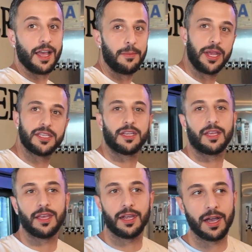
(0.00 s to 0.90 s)

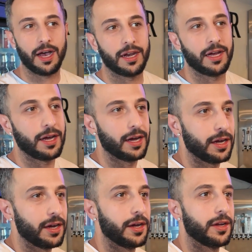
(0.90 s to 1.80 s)
Amazing, thank
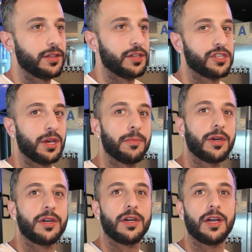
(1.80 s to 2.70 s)
God.
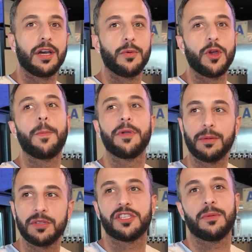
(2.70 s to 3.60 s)
December, we opened
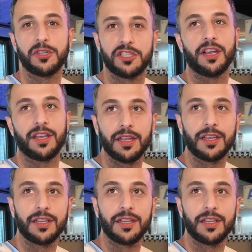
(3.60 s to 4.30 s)
up December 2nd.